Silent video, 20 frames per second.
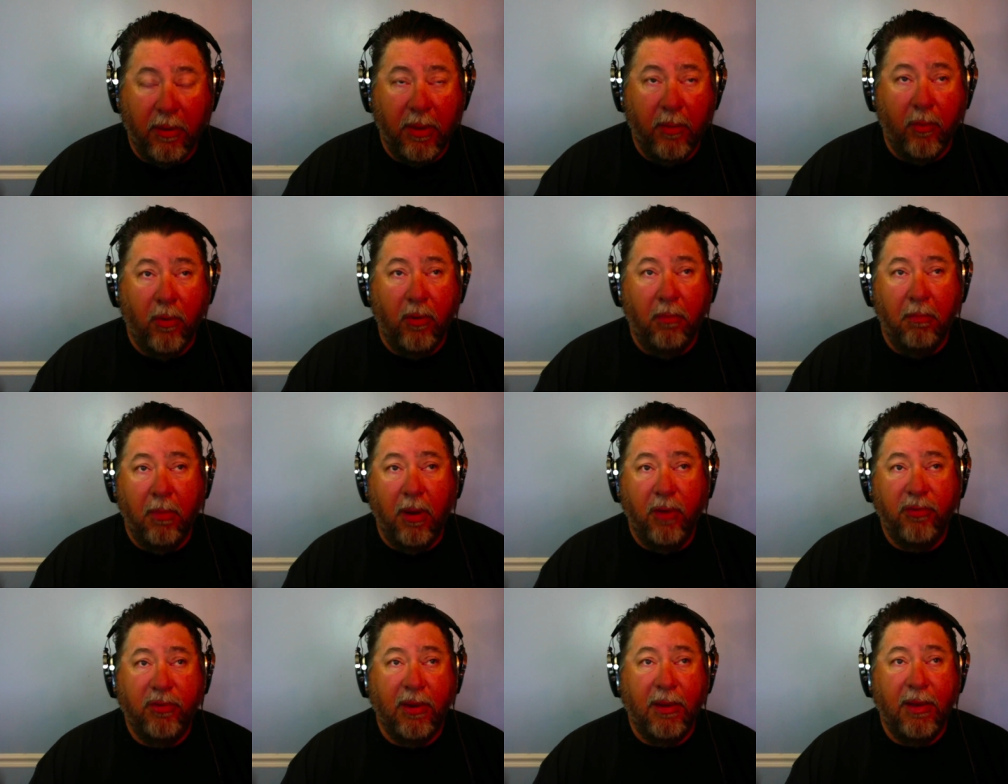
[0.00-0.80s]
They weren't
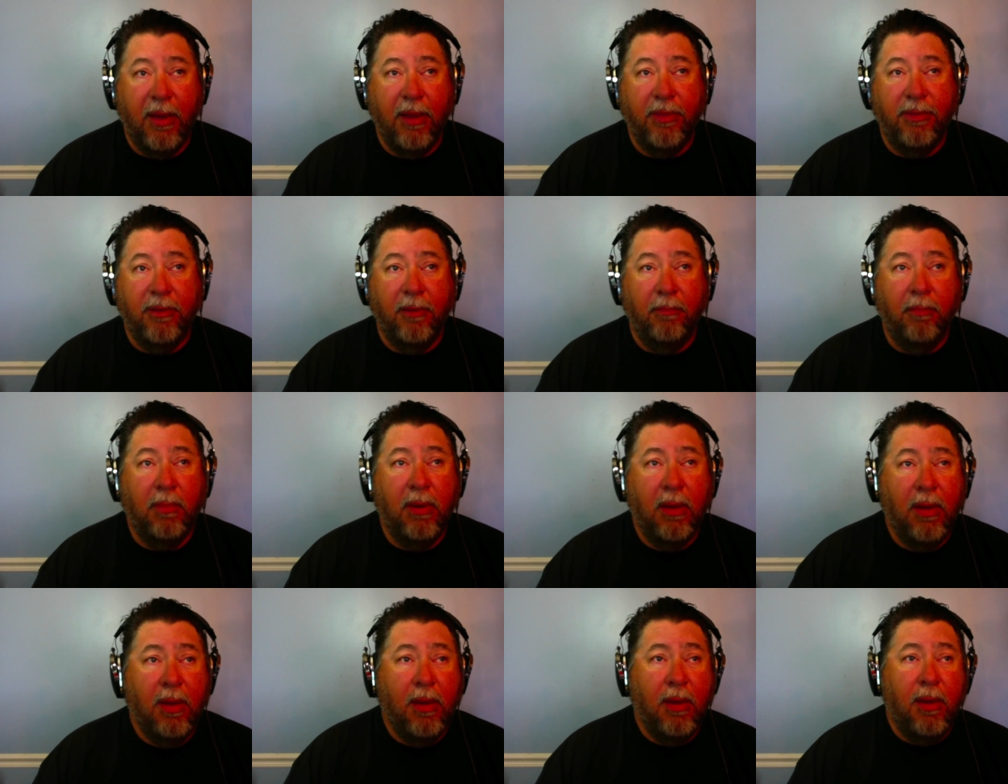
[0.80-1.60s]
much. I got them
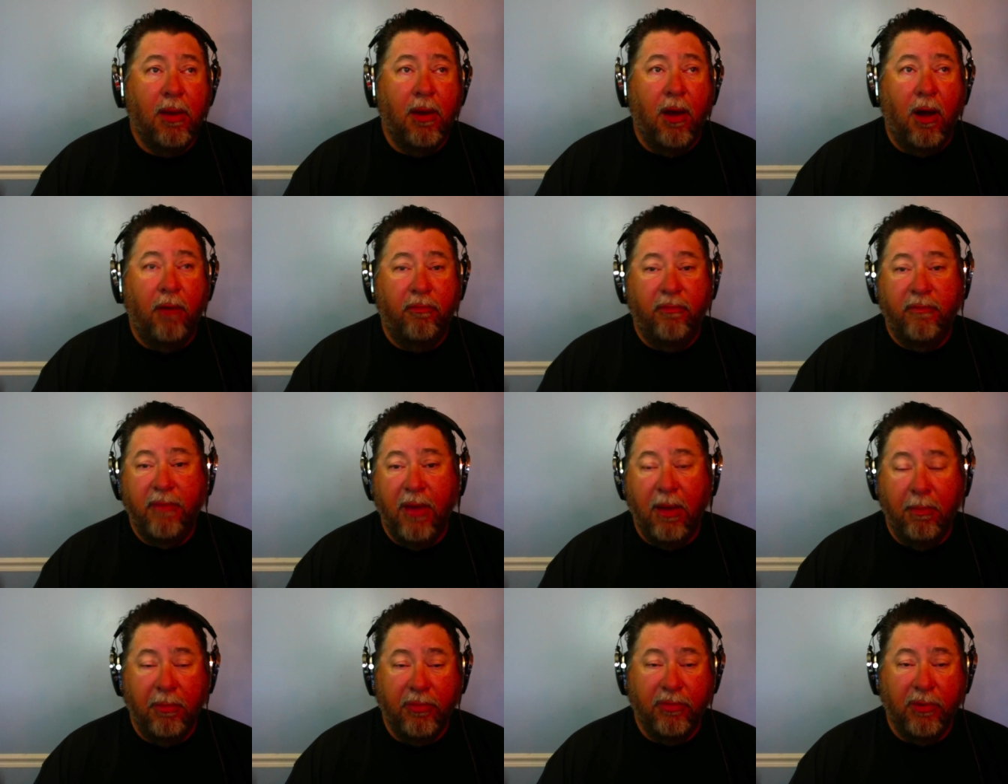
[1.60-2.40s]
off of
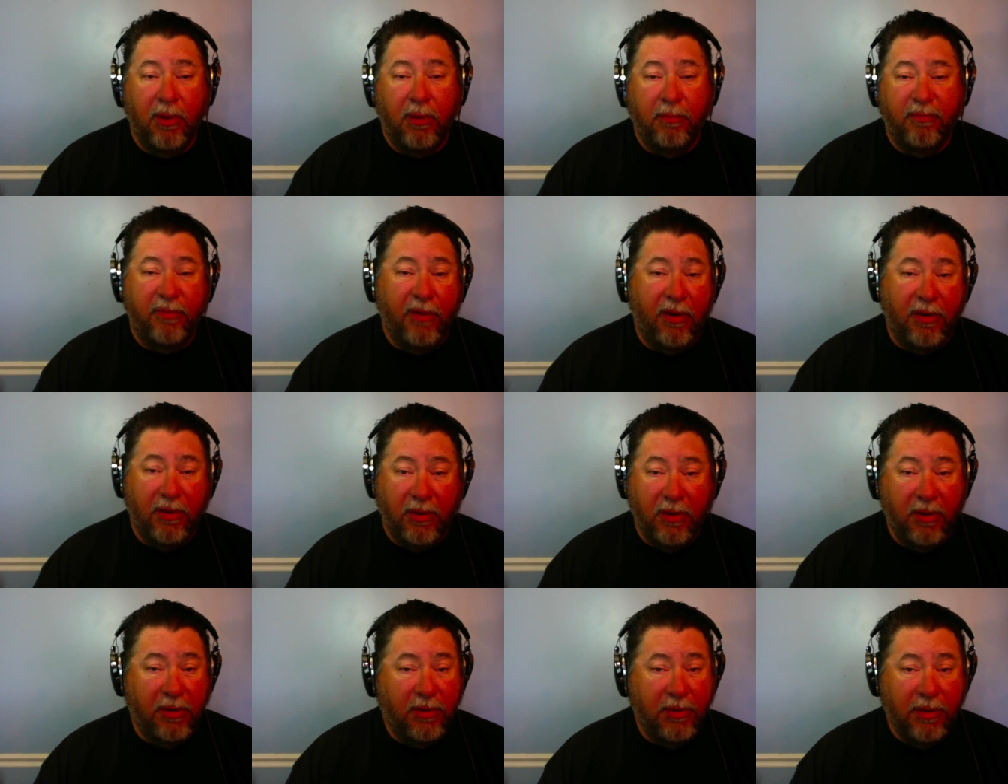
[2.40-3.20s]
Amazon, found a
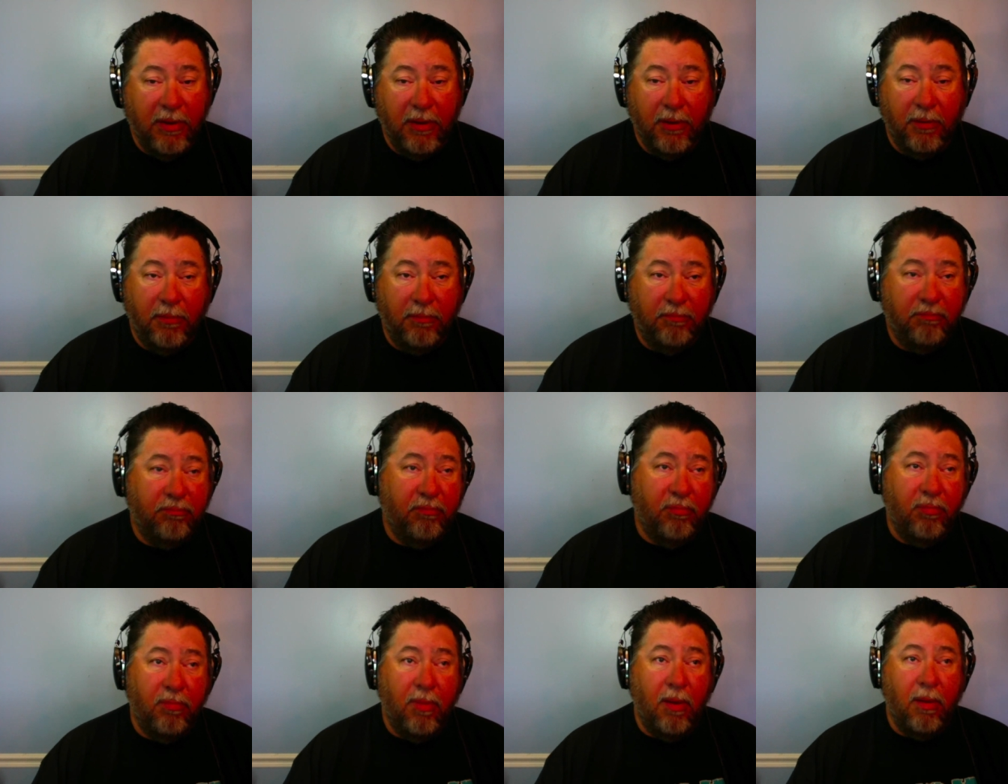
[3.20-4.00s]
good deal,
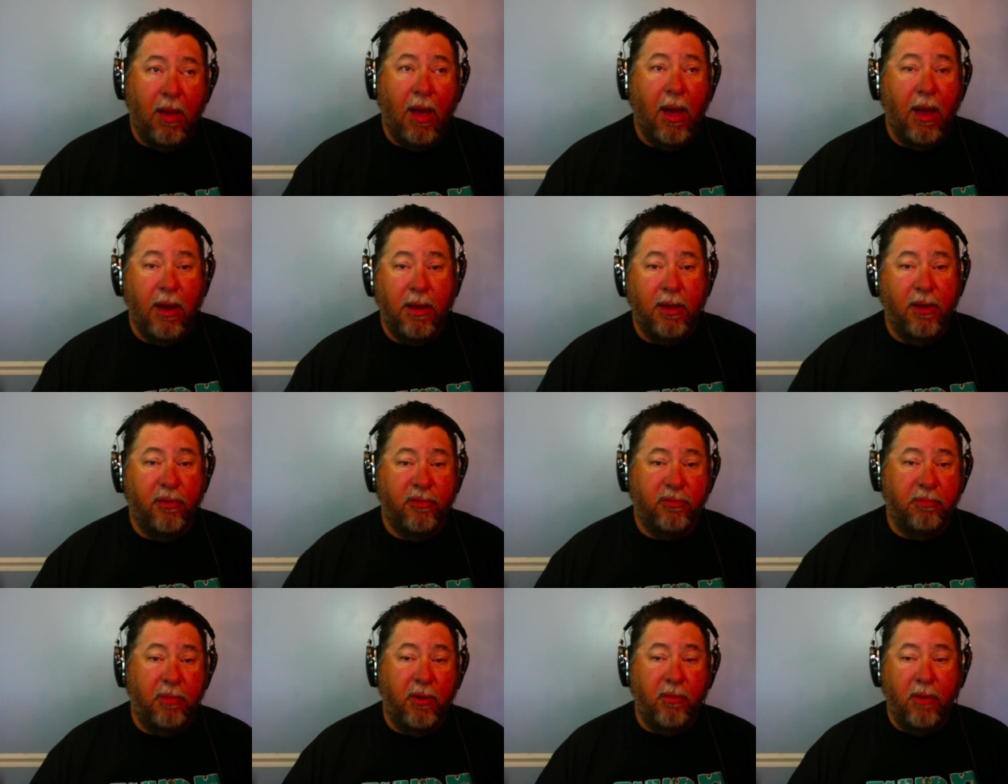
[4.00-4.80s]
high
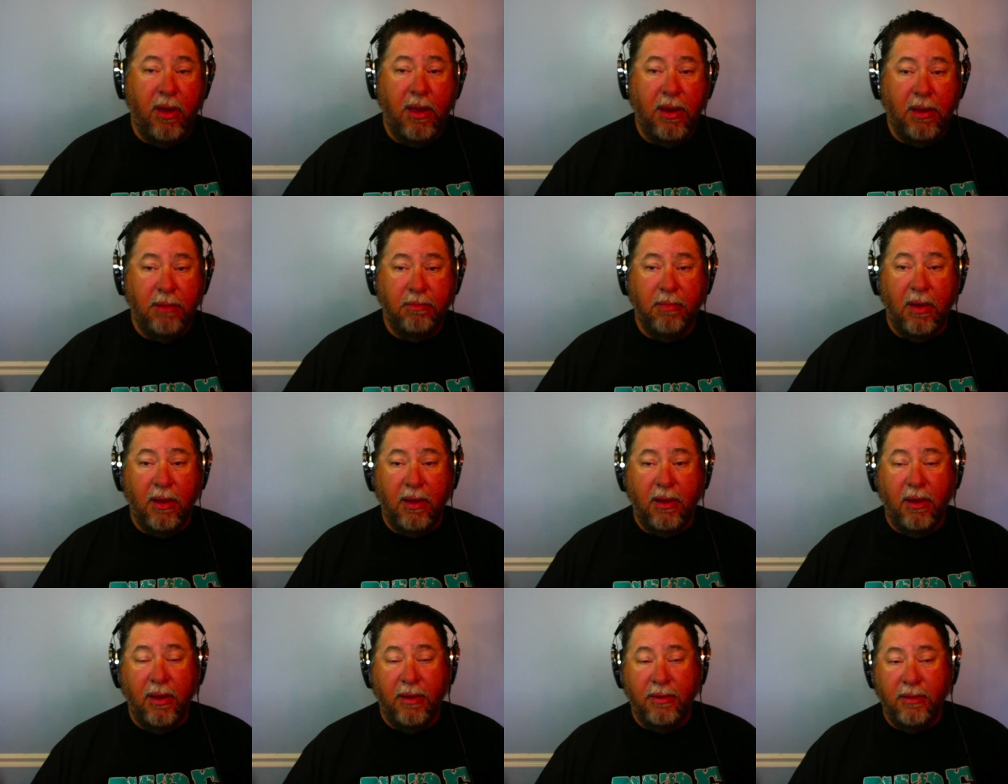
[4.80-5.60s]
customer rating. I
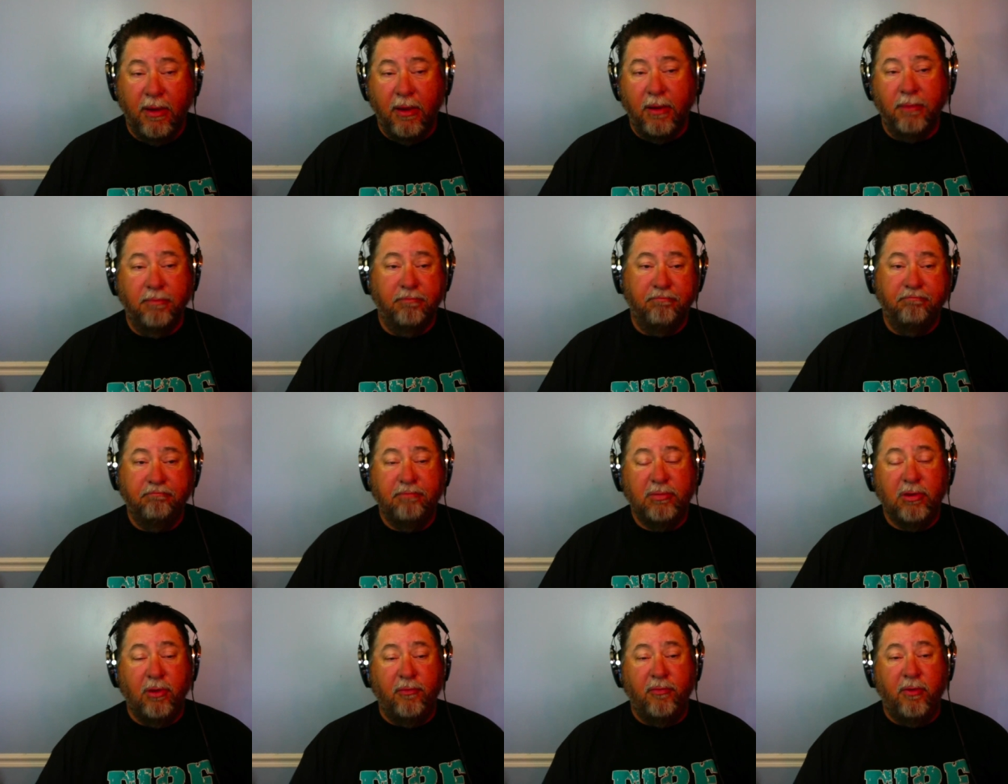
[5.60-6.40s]
clicked on it, and
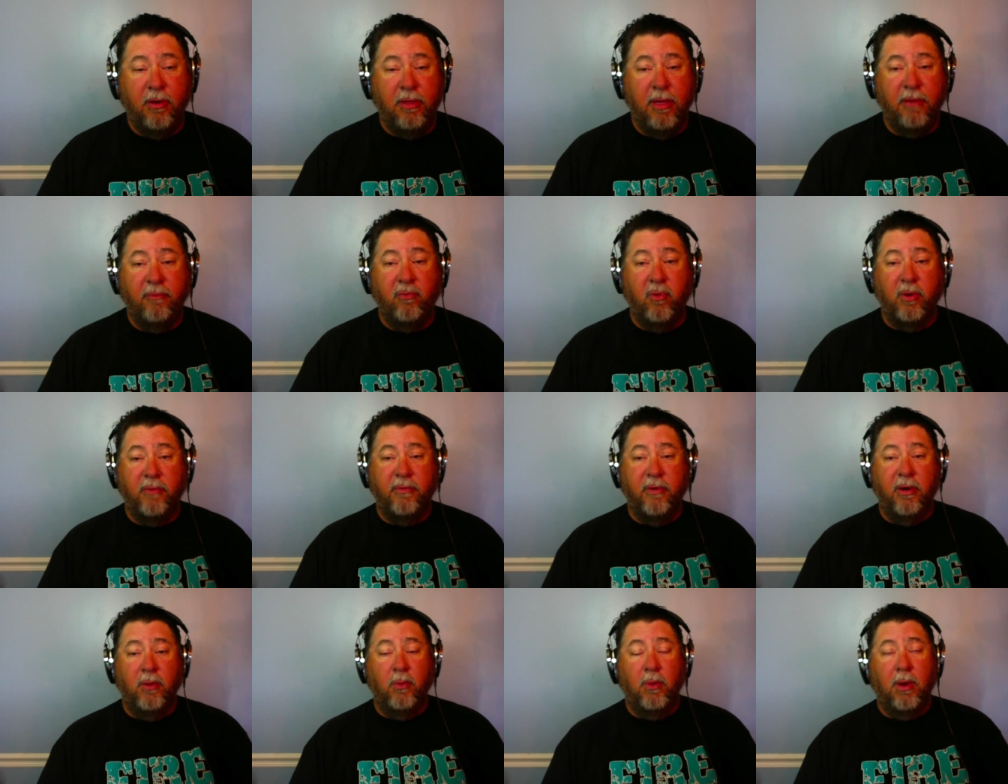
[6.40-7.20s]
so far they've worked
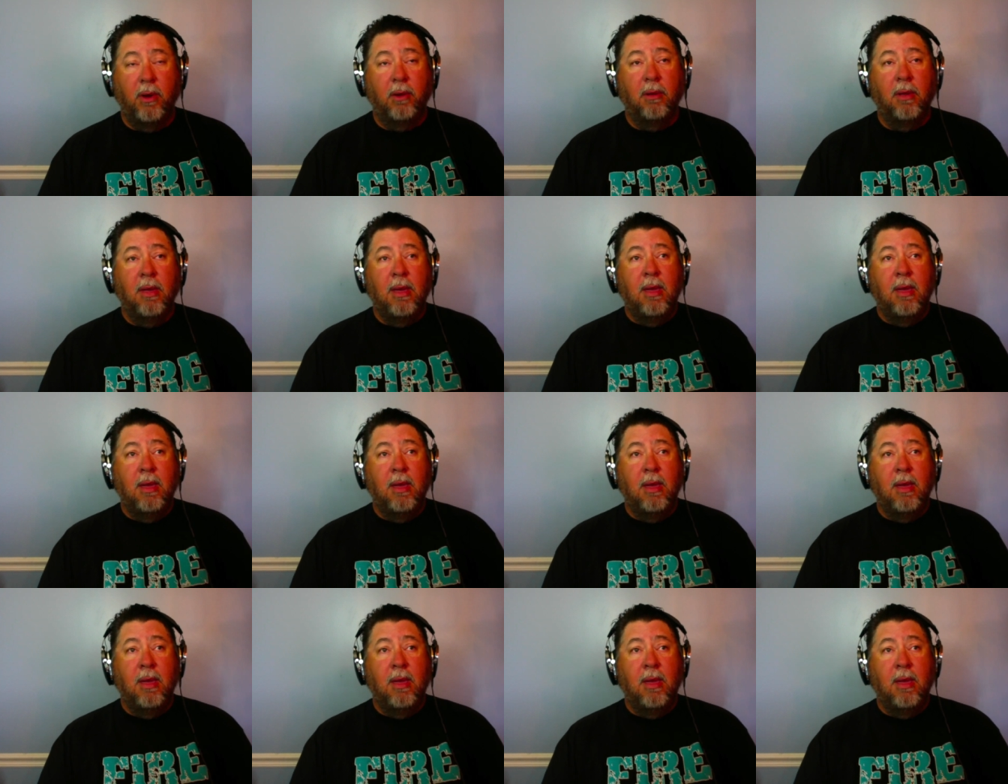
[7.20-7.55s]
very well.